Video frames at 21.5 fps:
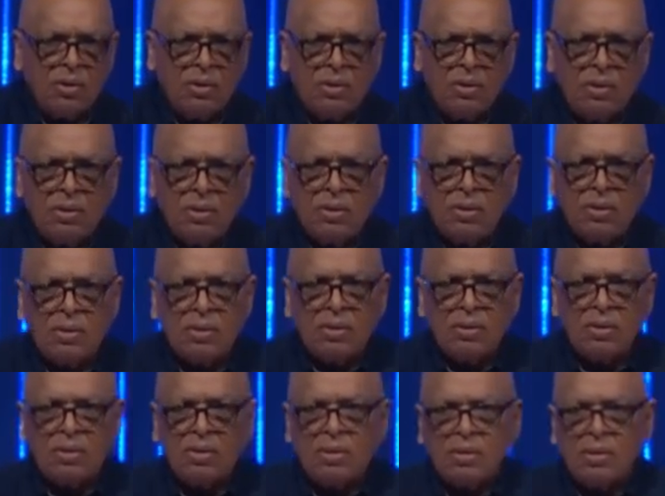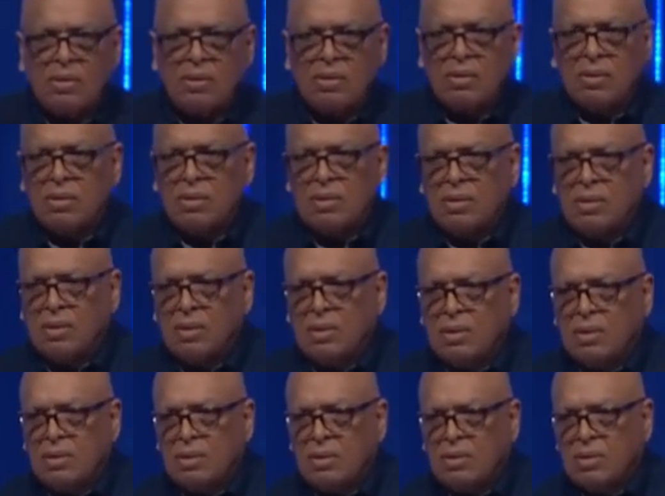
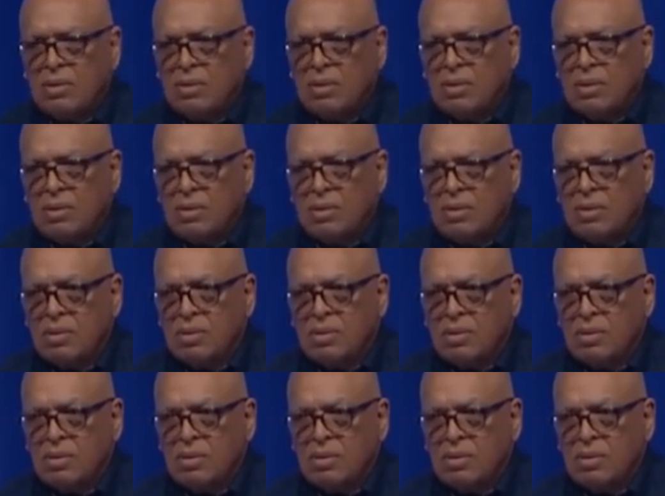(silence)